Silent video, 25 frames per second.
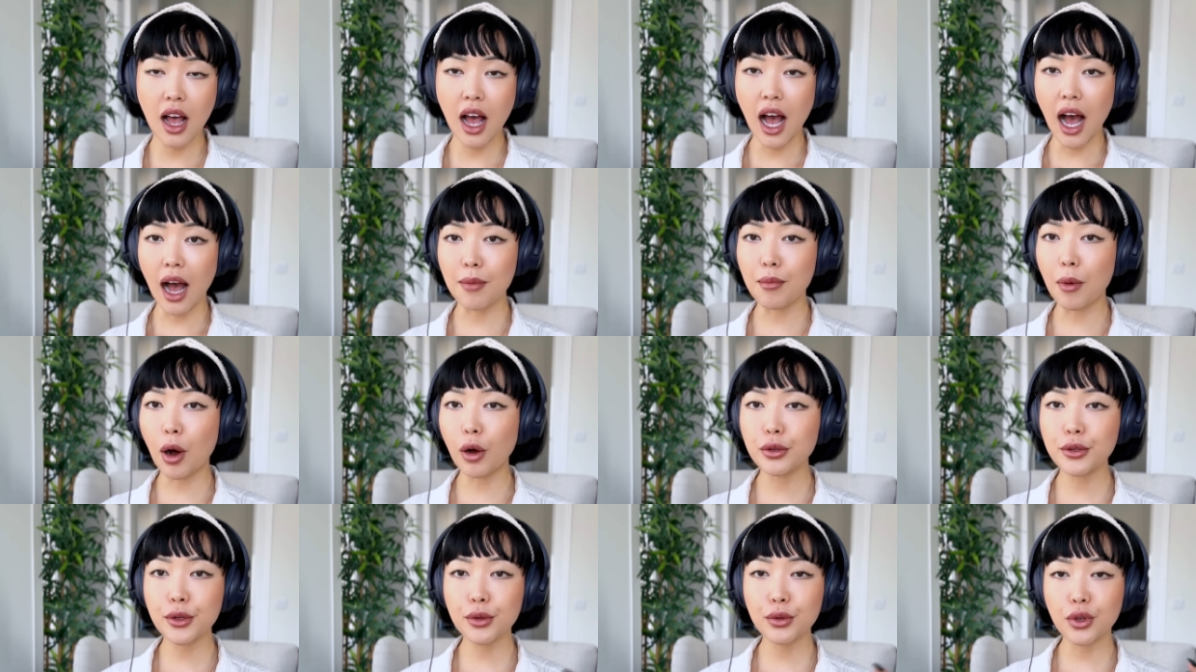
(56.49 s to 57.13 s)
I'm
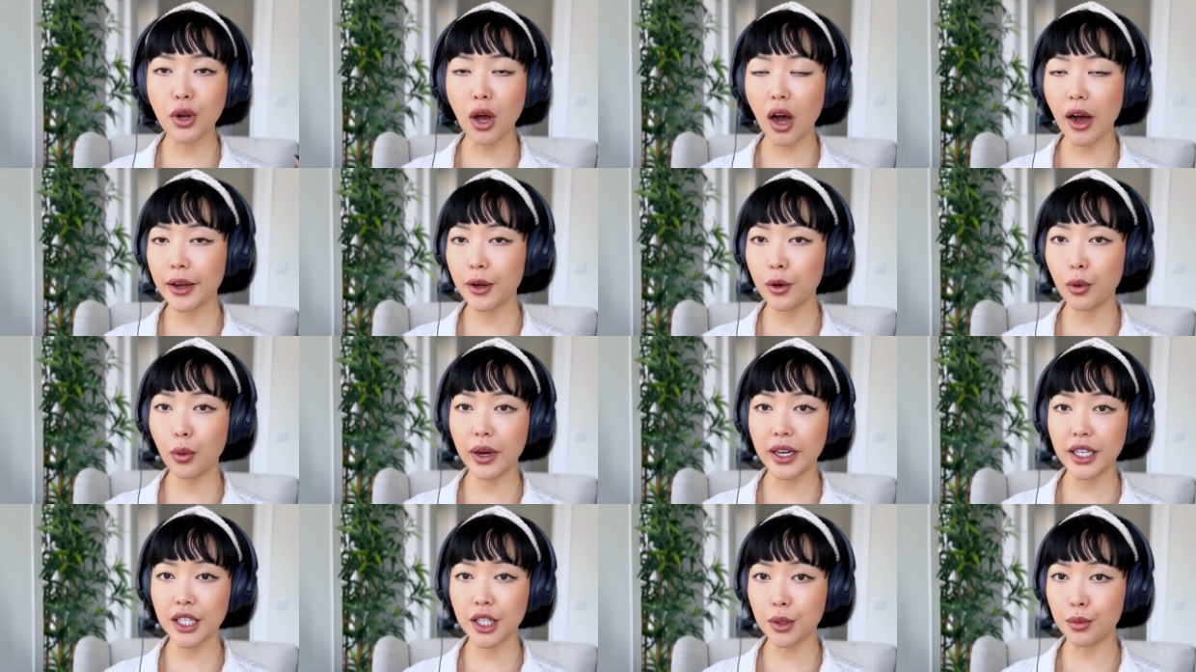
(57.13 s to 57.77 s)
also not
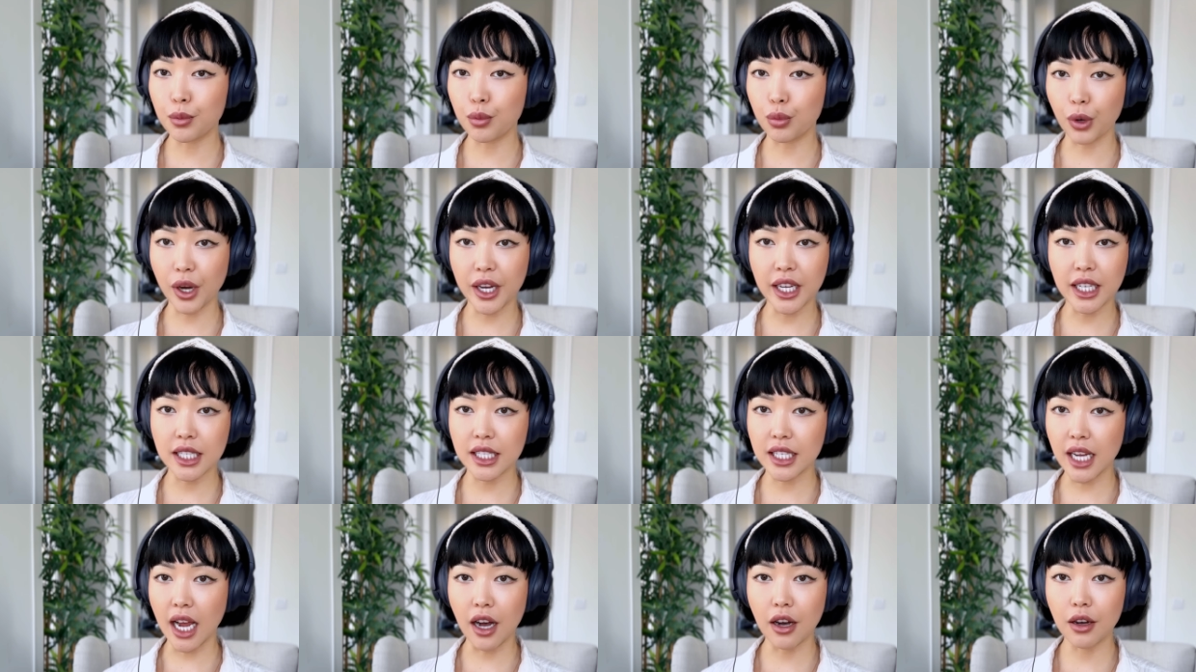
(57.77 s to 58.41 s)
going to break
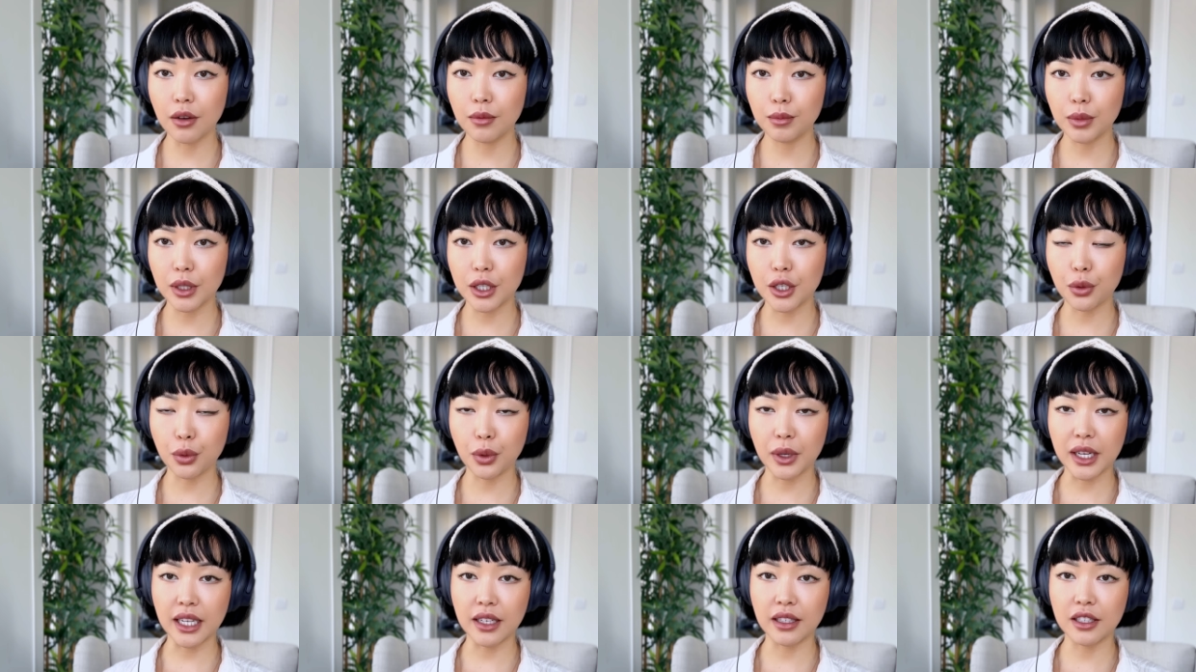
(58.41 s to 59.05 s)
down
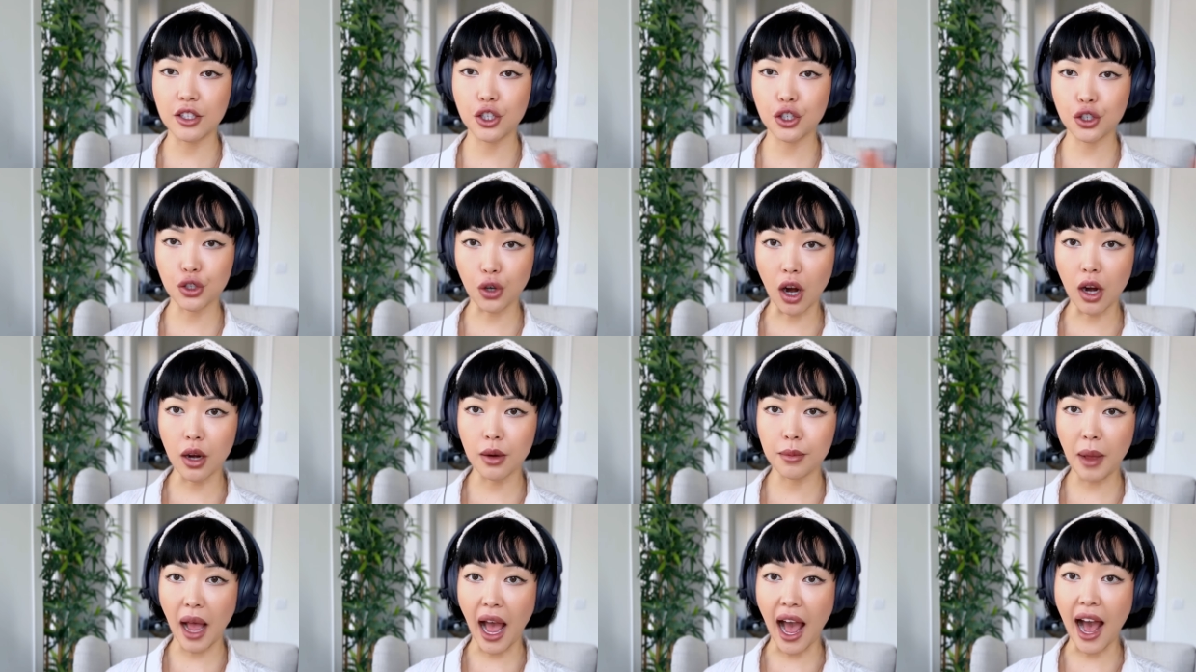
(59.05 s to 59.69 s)
between
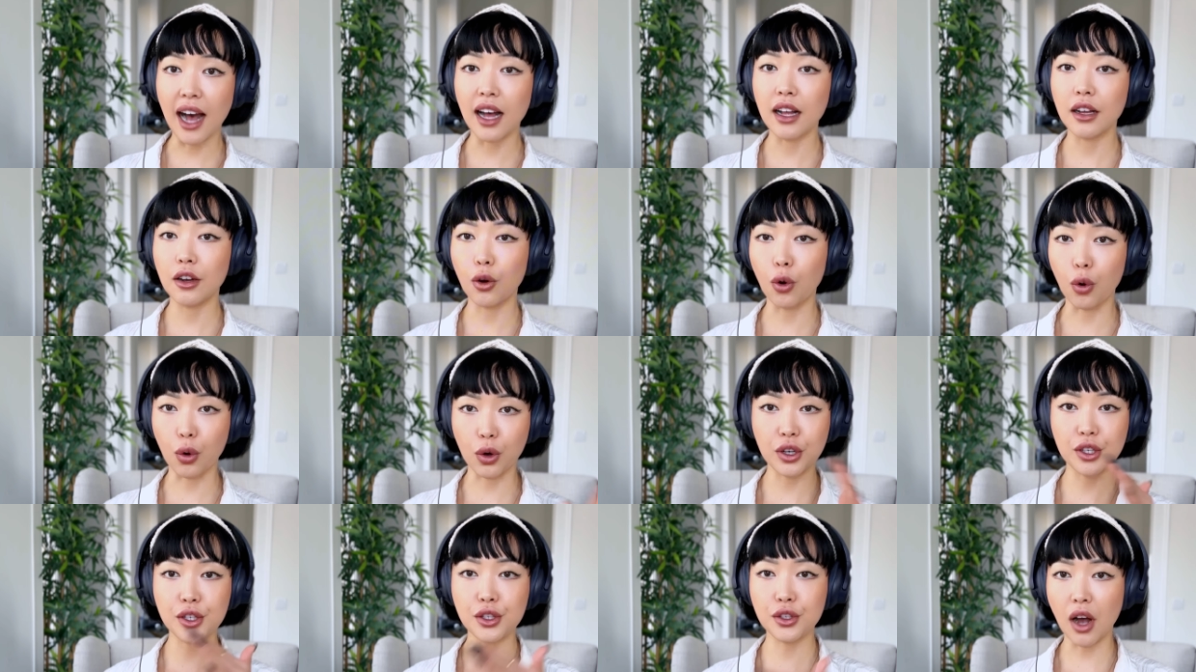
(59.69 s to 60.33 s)
sharp
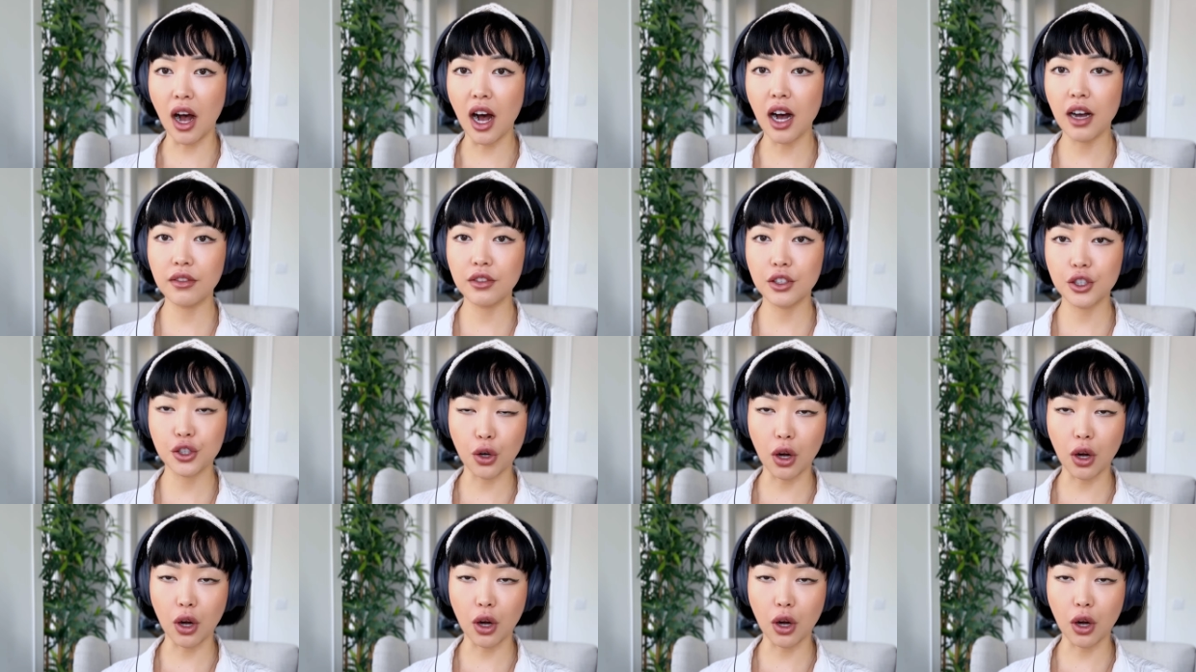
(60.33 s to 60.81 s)
or soft,